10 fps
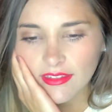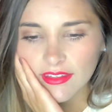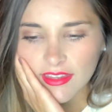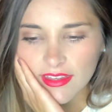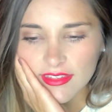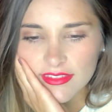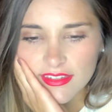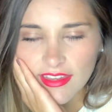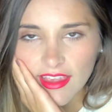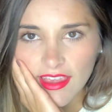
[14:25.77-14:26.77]
like this
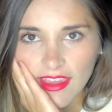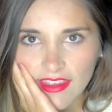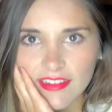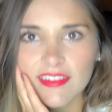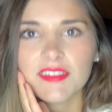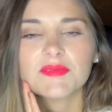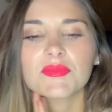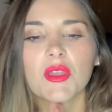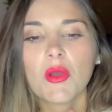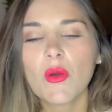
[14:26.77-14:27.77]
again.
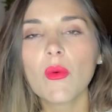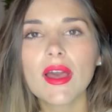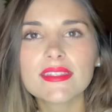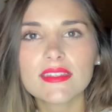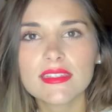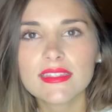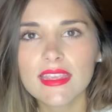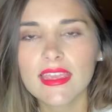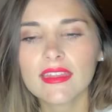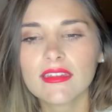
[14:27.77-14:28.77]
Who was this
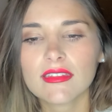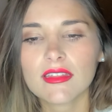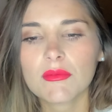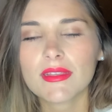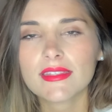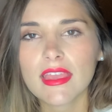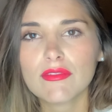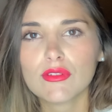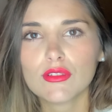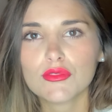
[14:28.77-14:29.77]
kid that was
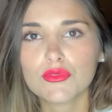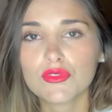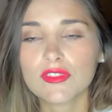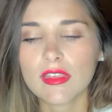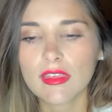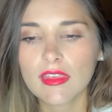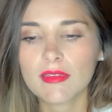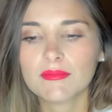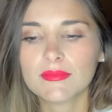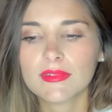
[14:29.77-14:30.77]
able to see
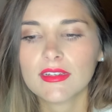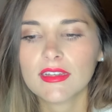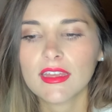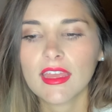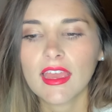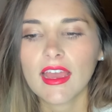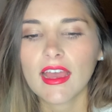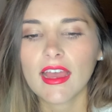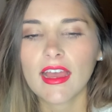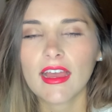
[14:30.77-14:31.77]
him?
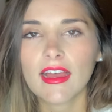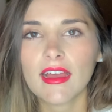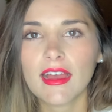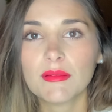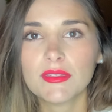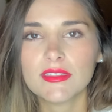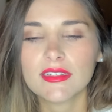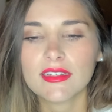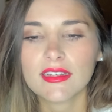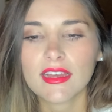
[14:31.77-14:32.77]
Uh, I mean,
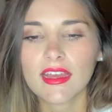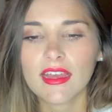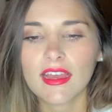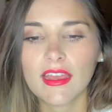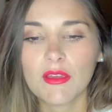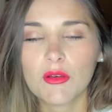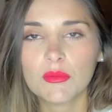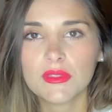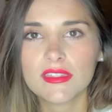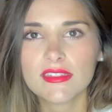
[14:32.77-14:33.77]
uh, I
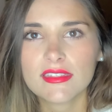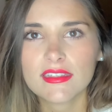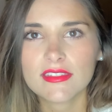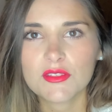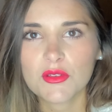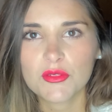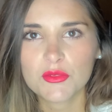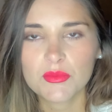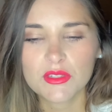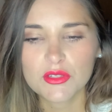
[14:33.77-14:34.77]
hope this is going
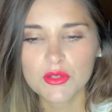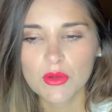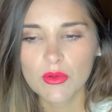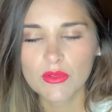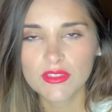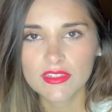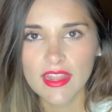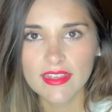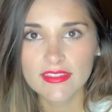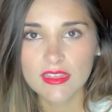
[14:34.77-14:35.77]
to be shown the
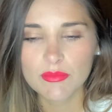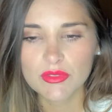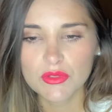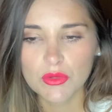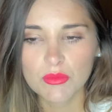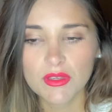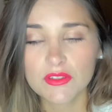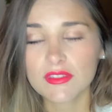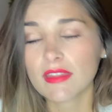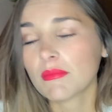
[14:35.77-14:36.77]
next episode
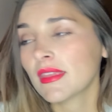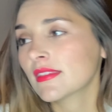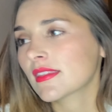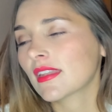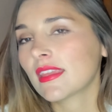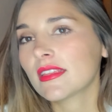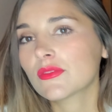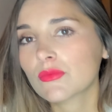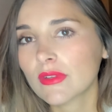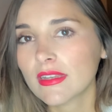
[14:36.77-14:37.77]
because that means that
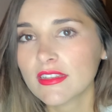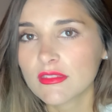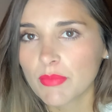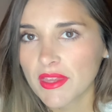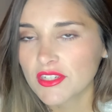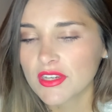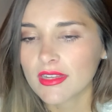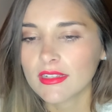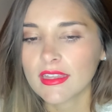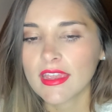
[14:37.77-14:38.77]
he's really
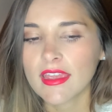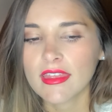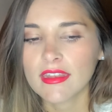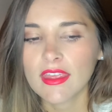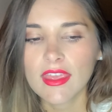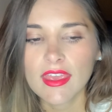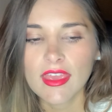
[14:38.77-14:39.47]
special and